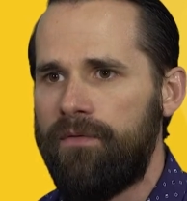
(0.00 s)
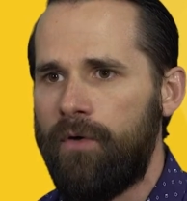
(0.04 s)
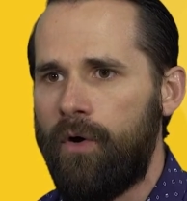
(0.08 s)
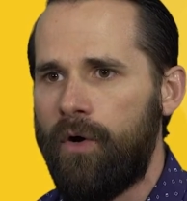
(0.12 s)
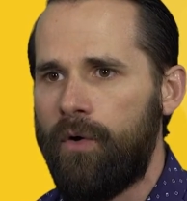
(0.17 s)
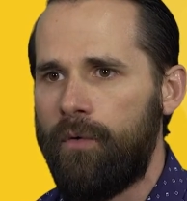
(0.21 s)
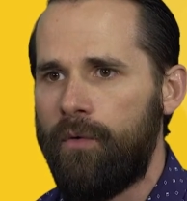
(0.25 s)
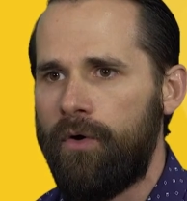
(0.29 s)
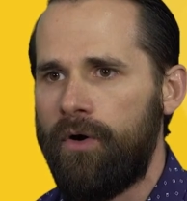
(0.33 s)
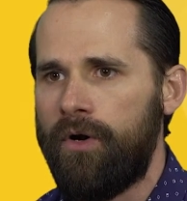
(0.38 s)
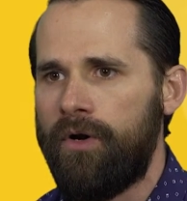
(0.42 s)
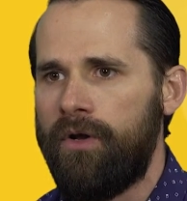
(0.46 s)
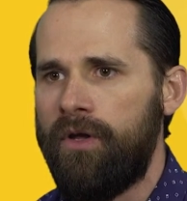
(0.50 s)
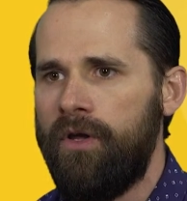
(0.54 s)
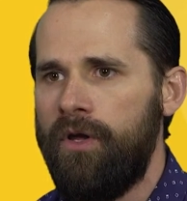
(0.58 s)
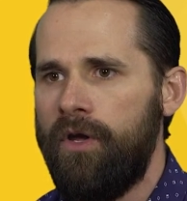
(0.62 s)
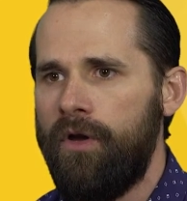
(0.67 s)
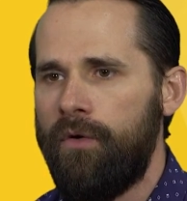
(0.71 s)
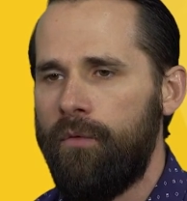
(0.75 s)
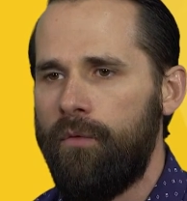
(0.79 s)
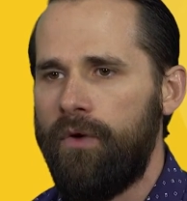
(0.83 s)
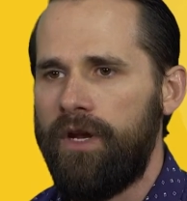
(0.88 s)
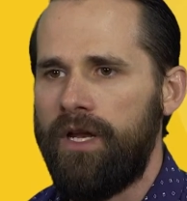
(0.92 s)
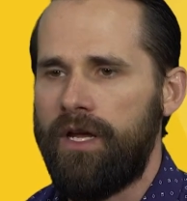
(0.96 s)
forward
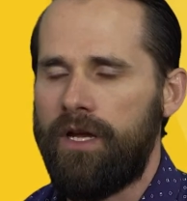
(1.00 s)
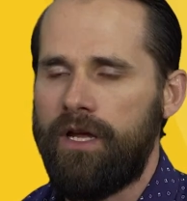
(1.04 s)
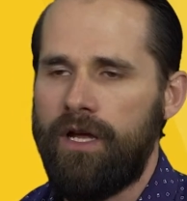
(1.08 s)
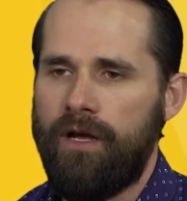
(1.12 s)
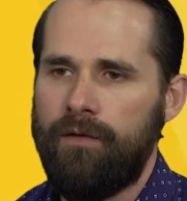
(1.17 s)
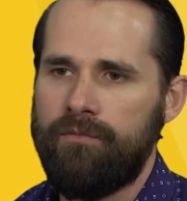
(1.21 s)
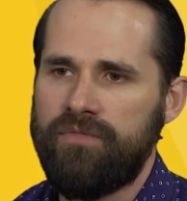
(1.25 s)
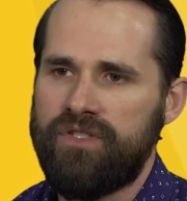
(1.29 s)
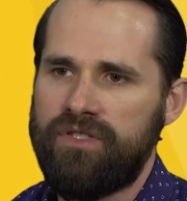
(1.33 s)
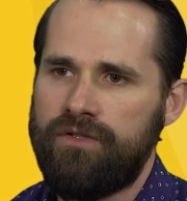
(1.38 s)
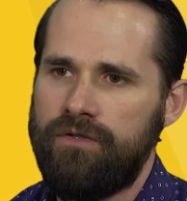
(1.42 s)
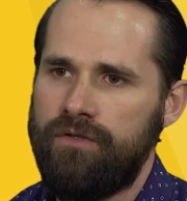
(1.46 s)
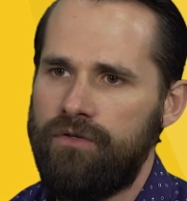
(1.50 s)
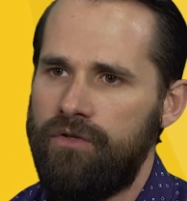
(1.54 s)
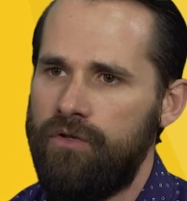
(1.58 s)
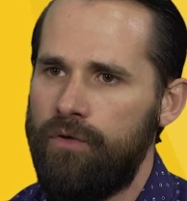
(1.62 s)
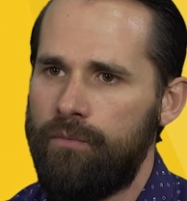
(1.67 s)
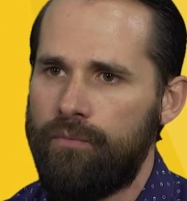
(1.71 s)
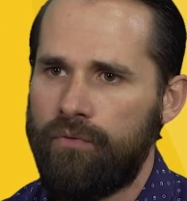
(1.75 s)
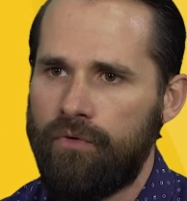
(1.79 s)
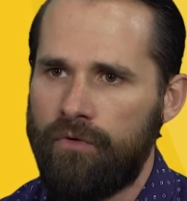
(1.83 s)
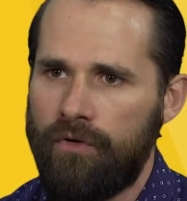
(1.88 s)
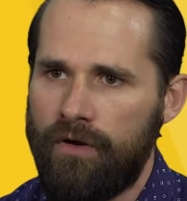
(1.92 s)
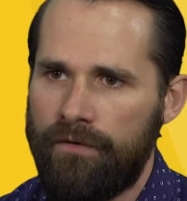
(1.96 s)
when it comes to new
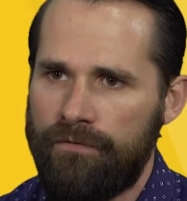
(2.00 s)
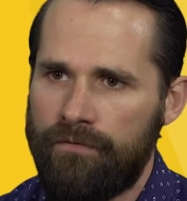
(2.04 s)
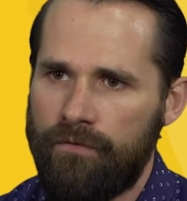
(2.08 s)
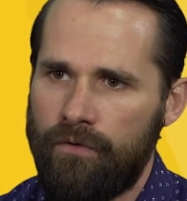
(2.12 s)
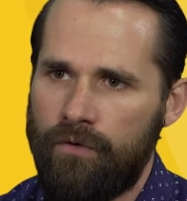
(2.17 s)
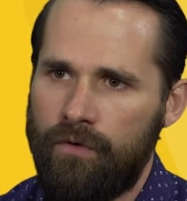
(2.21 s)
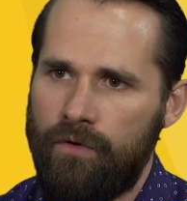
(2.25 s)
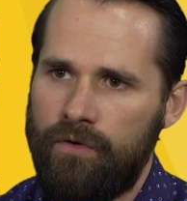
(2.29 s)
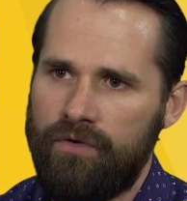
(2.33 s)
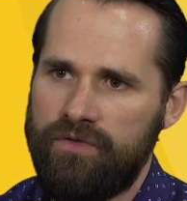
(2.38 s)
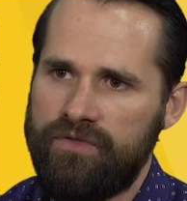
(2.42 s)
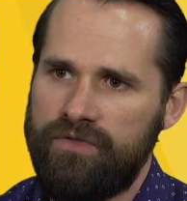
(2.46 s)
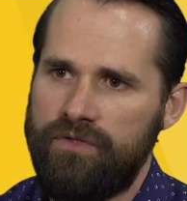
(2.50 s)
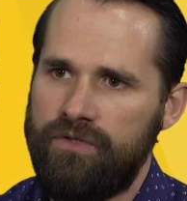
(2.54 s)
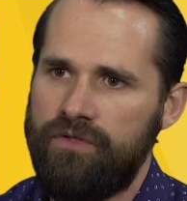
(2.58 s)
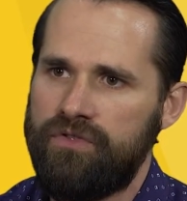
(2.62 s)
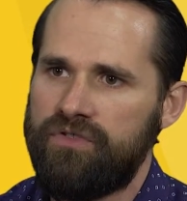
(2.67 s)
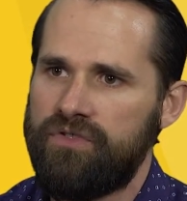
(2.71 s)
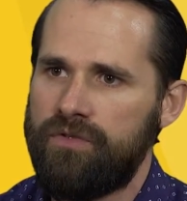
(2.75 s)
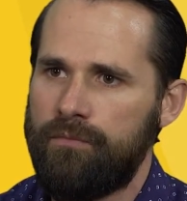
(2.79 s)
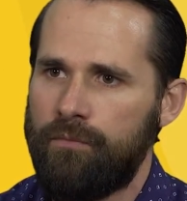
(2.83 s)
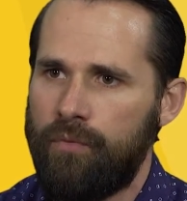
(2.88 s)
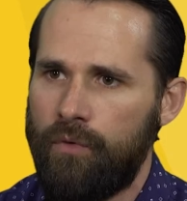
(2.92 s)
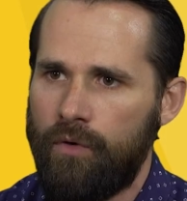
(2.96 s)
peripherals, new
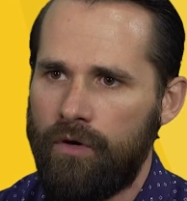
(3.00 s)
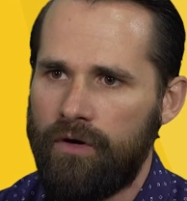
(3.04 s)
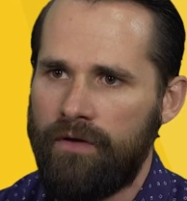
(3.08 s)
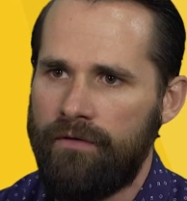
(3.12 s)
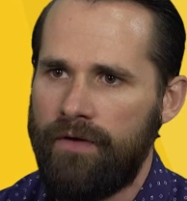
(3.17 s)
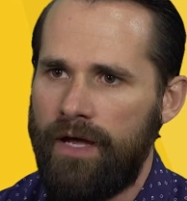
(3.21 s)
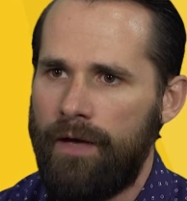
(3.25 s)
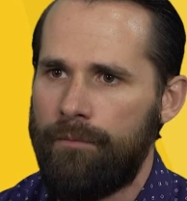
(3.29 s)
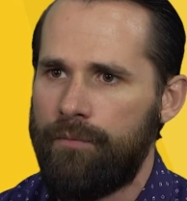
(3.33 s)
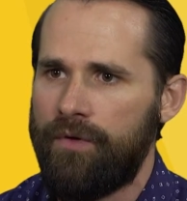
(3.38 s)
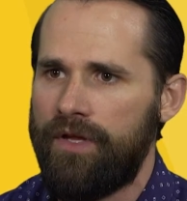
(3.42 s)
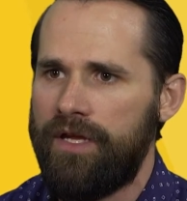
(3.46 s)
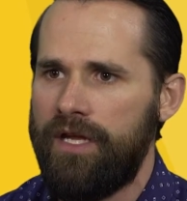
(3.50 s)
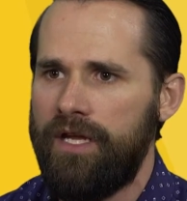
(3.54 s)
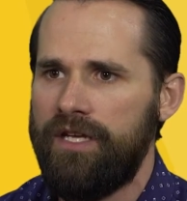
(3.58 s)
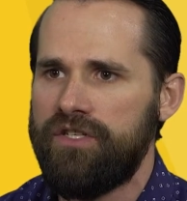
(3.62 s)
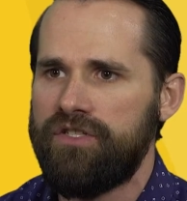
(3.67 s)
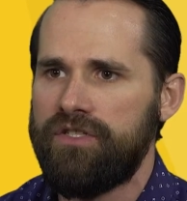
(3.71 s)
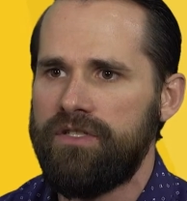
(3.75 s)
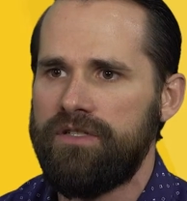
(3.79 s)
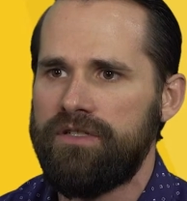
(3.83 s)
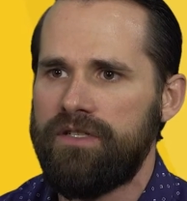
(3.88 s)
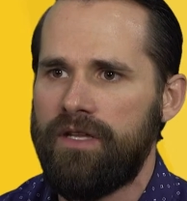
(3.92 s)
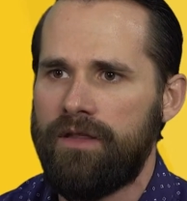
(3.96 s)
supportive
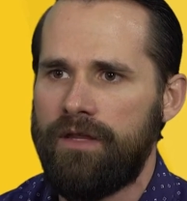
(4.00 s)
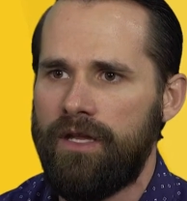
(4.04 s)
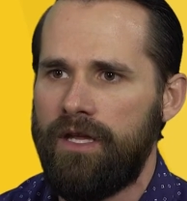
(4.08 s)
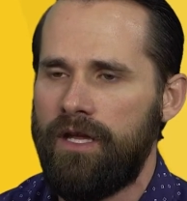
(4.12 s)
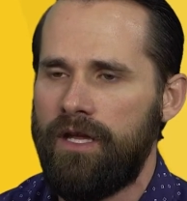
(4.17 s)
applications at the